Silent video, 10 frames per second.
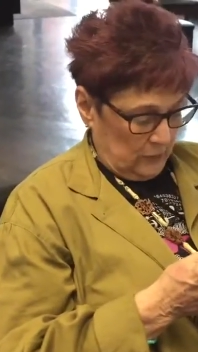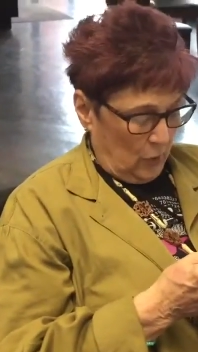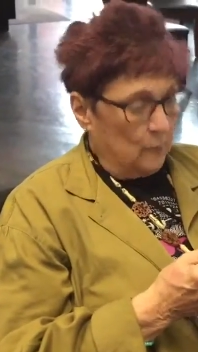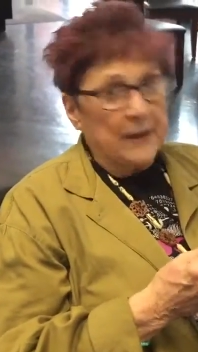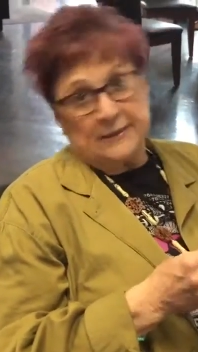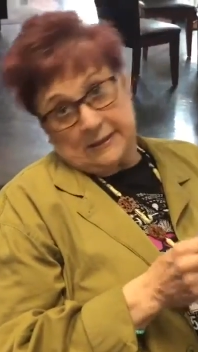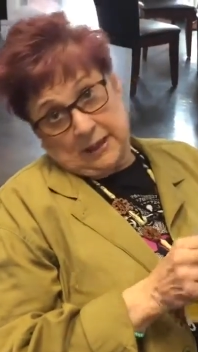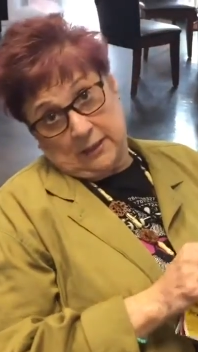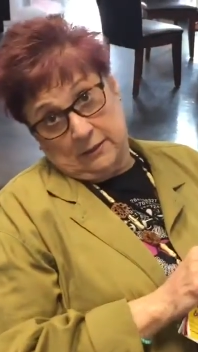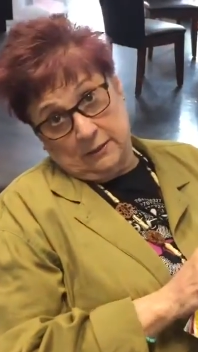domestic,
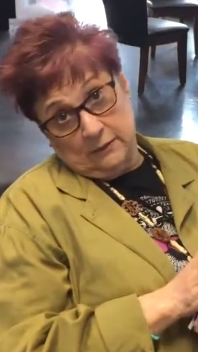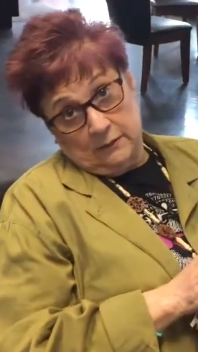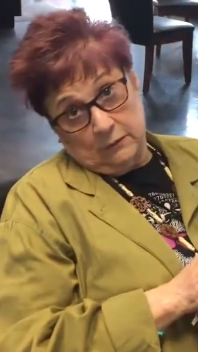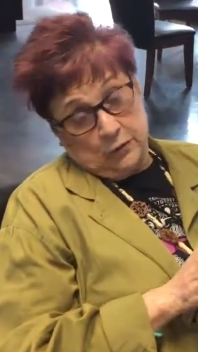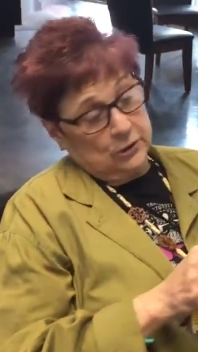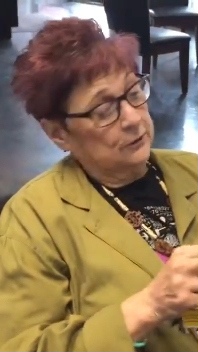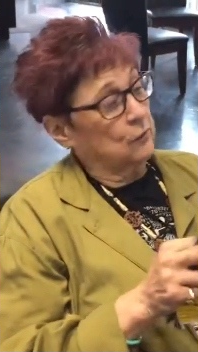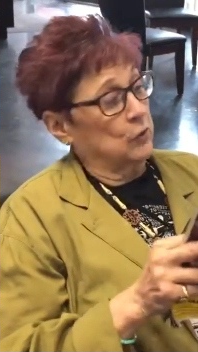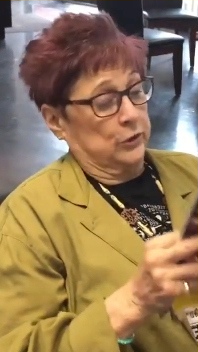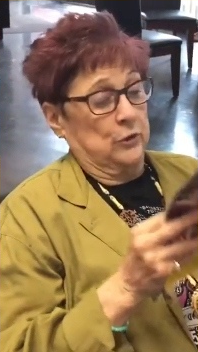which is, of
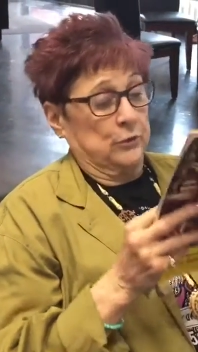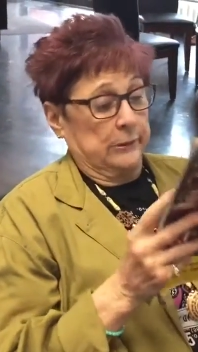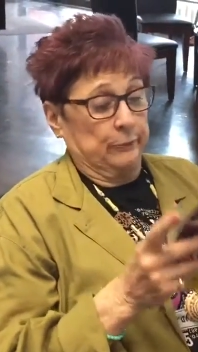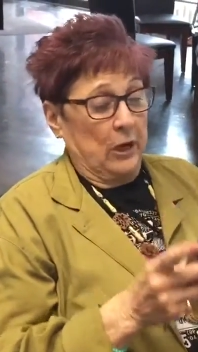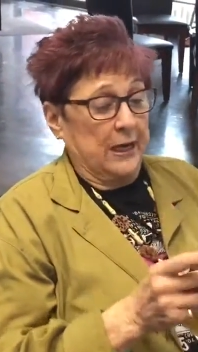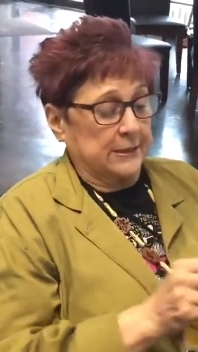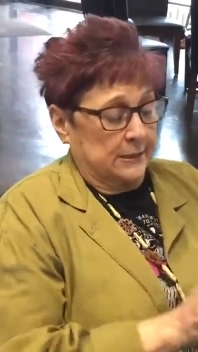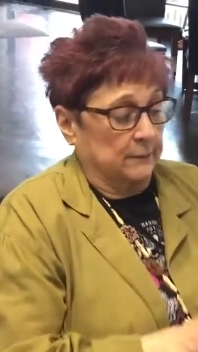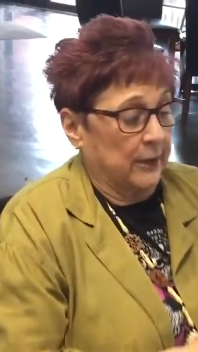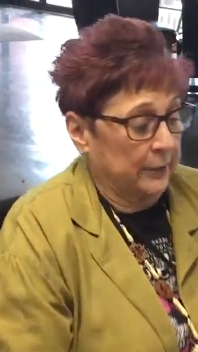course, no surprise
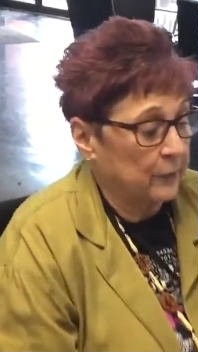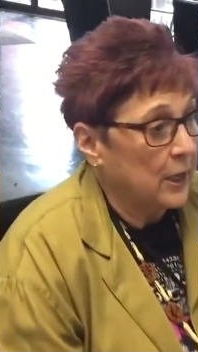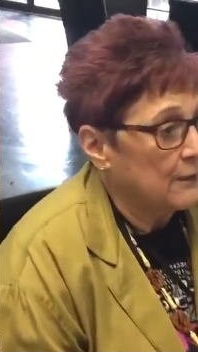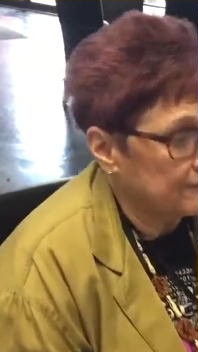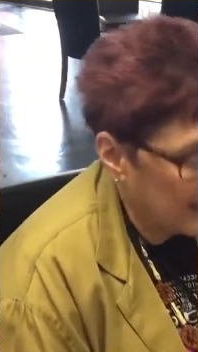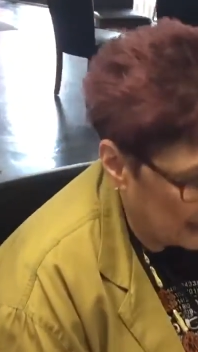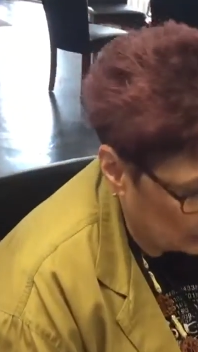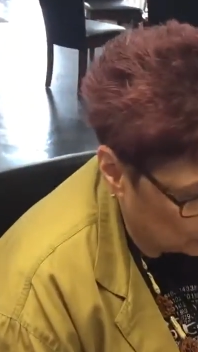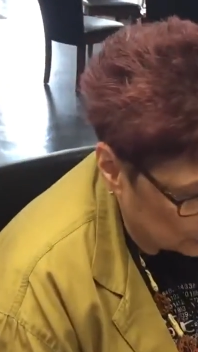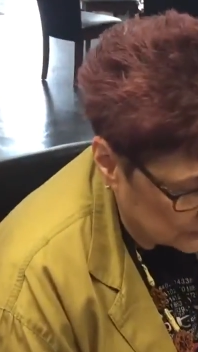to my
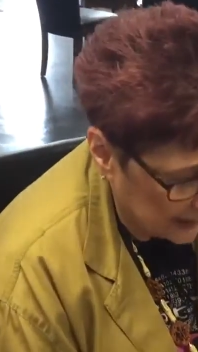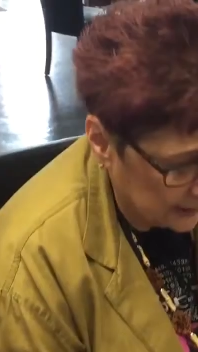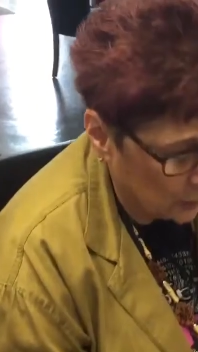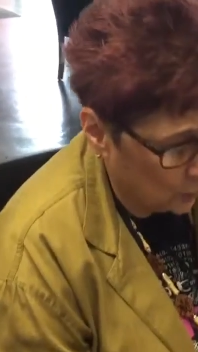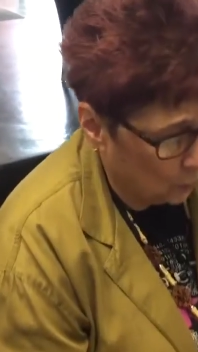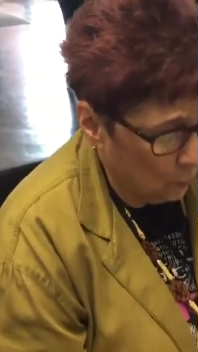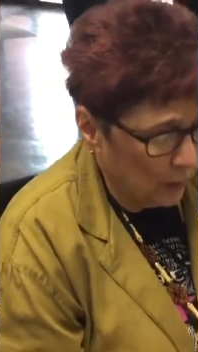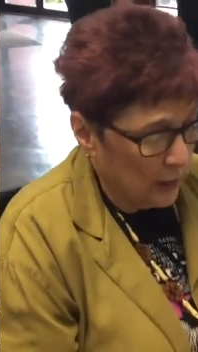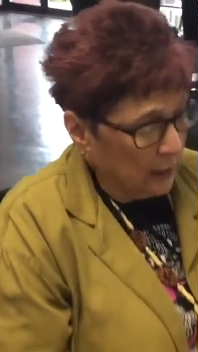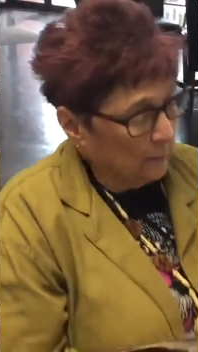followers, I know.
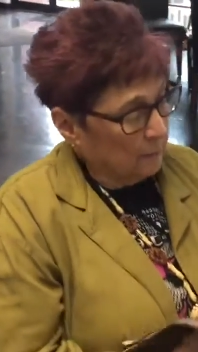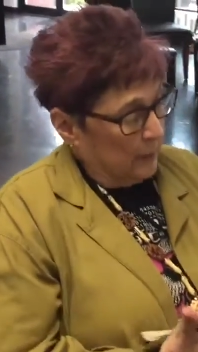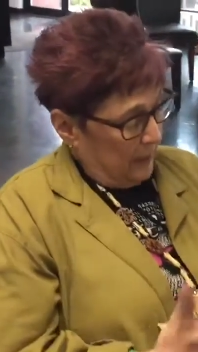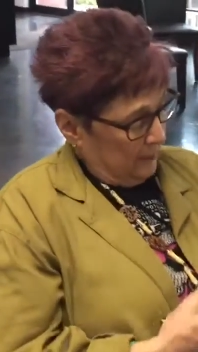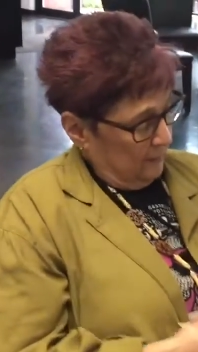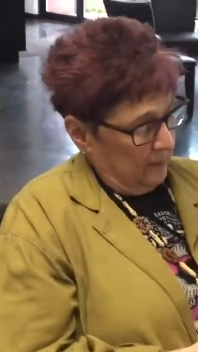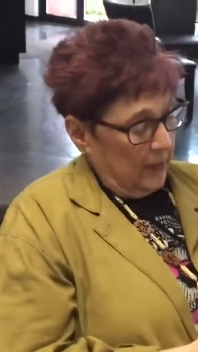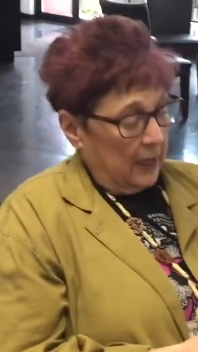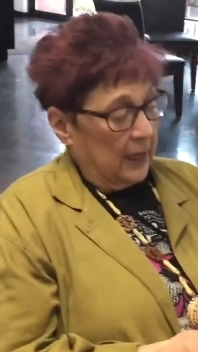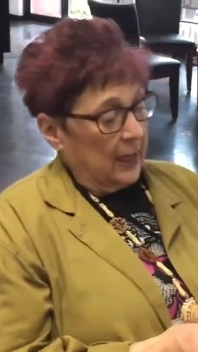But
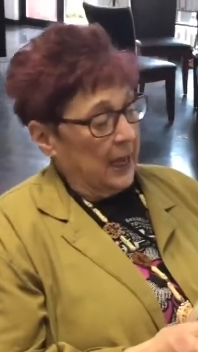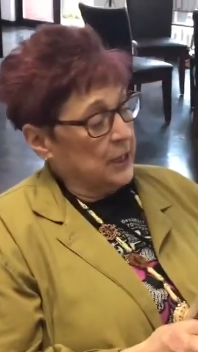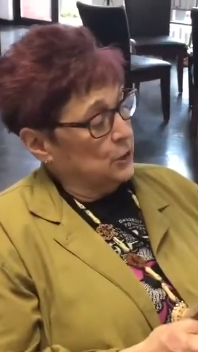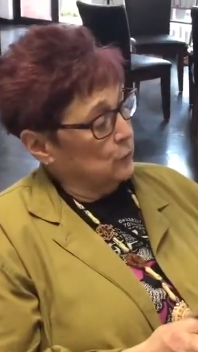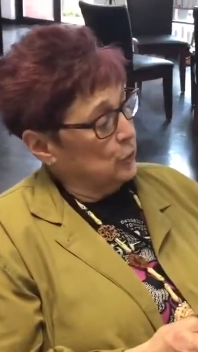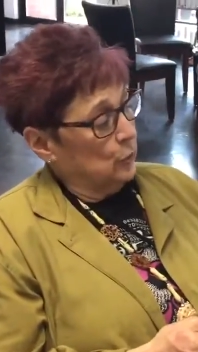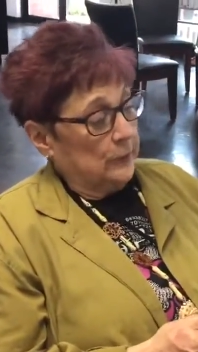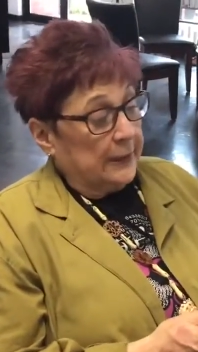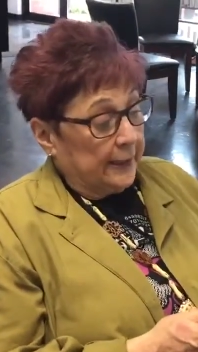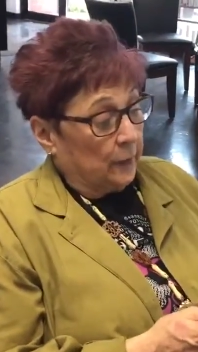I do a
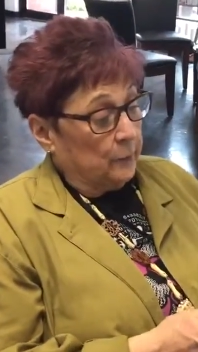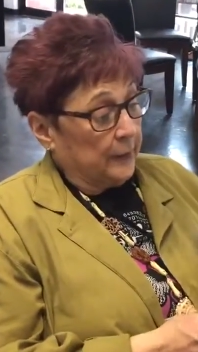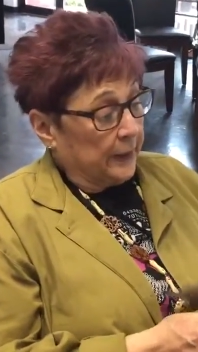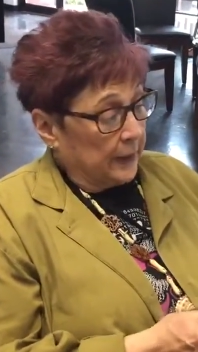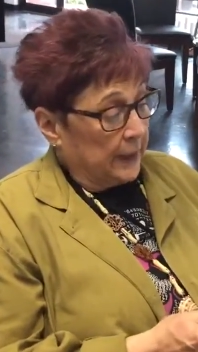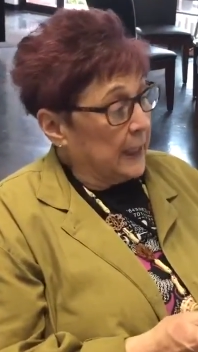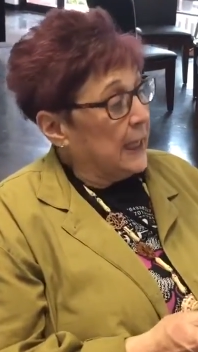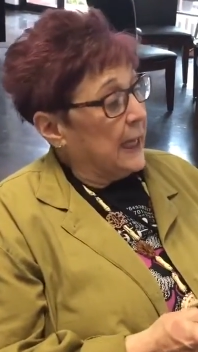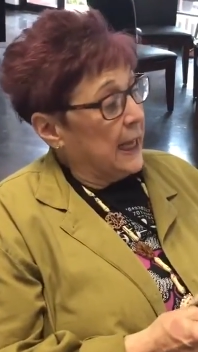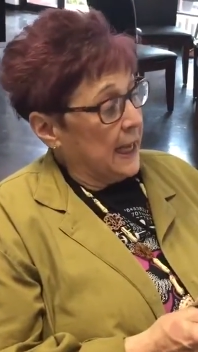little bit,
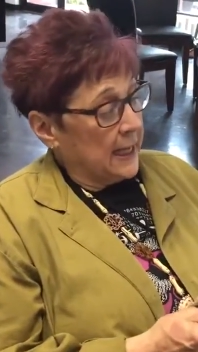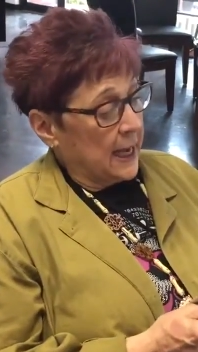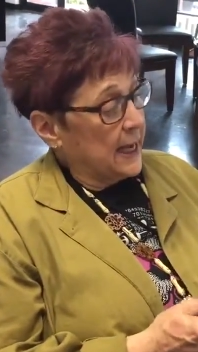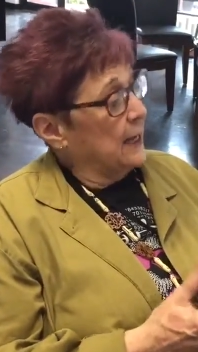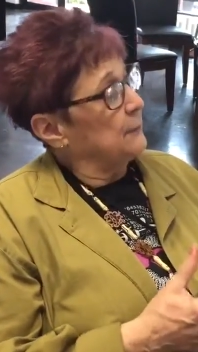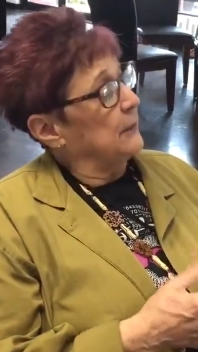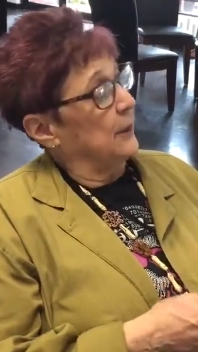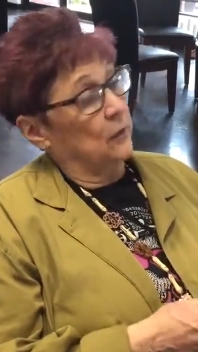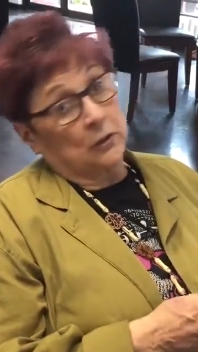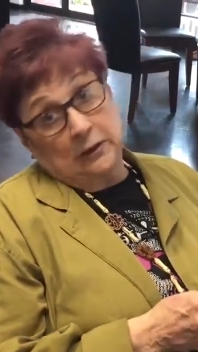and I am a
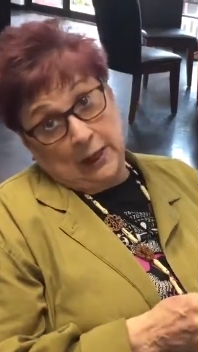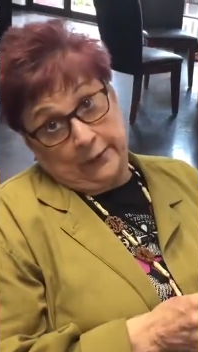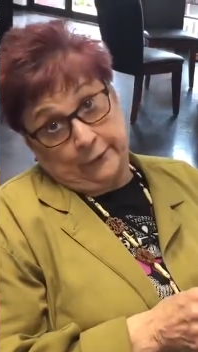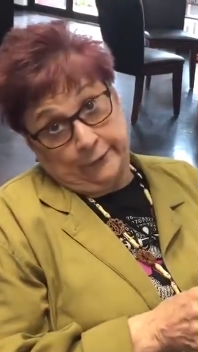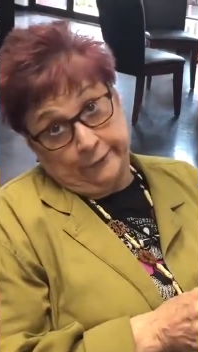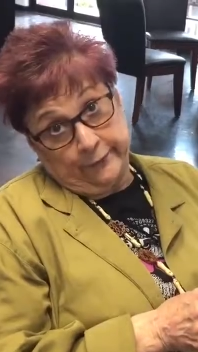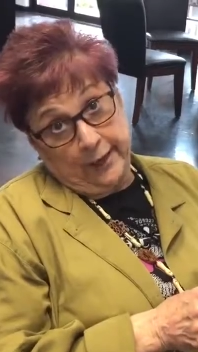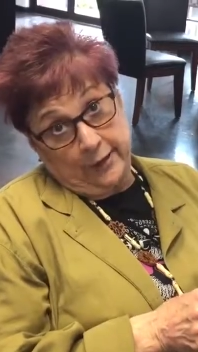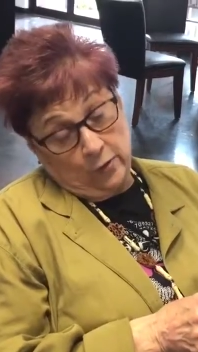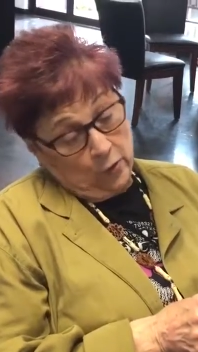little cluttered
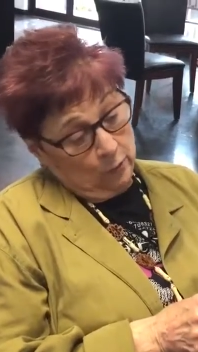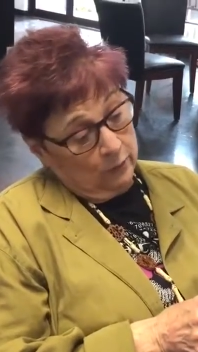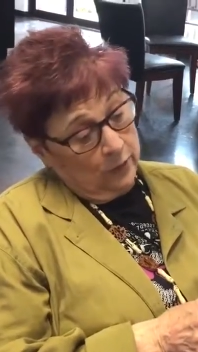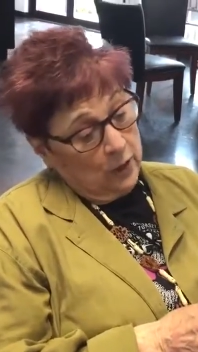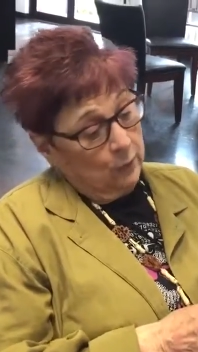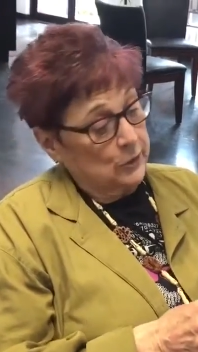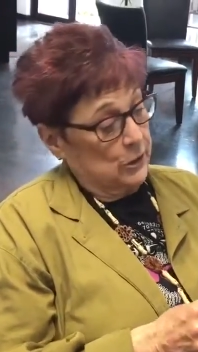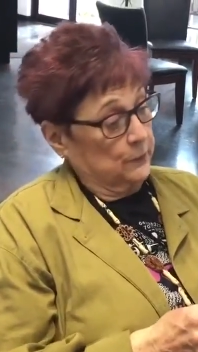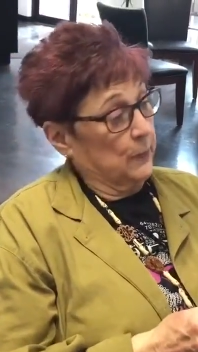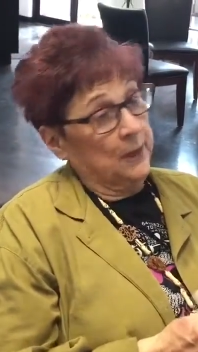at home, which
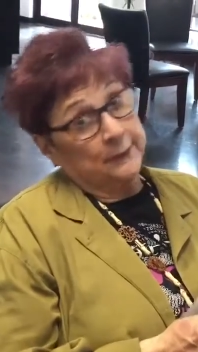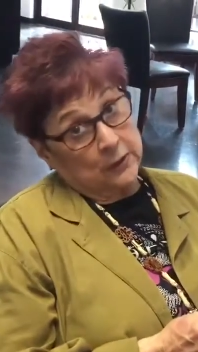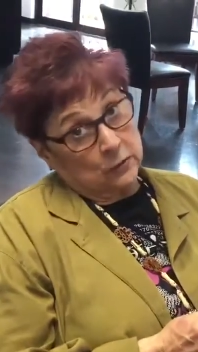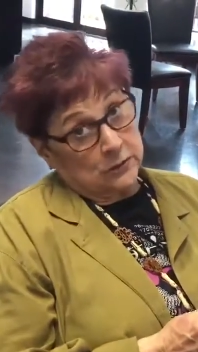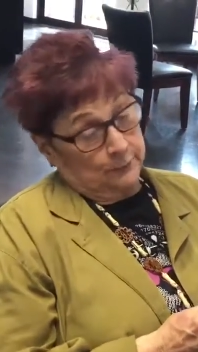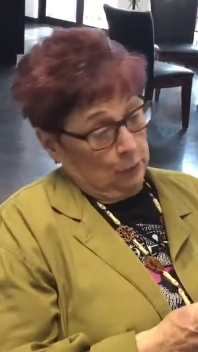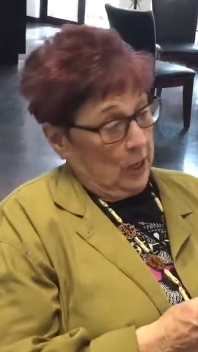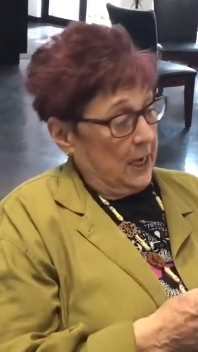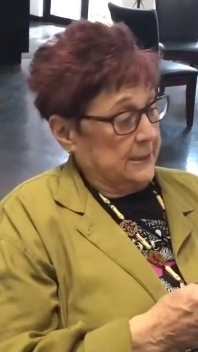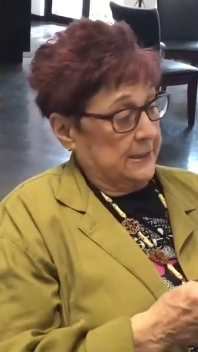is probably no
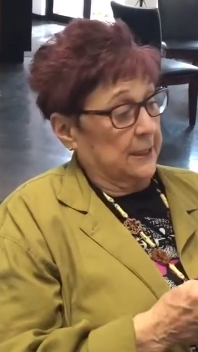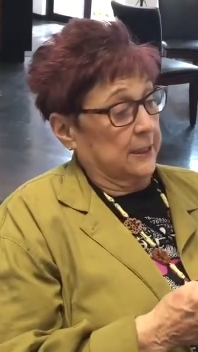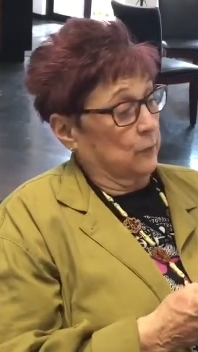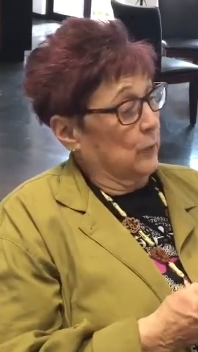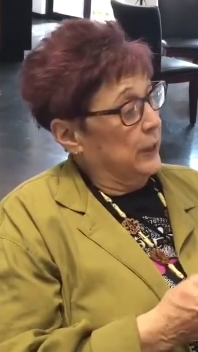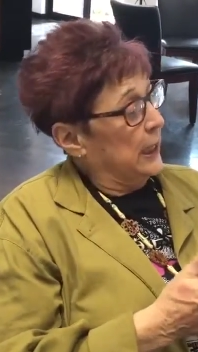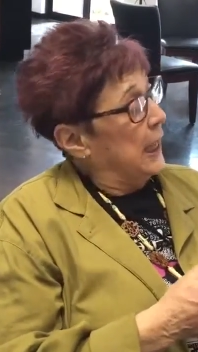surprise to anyone.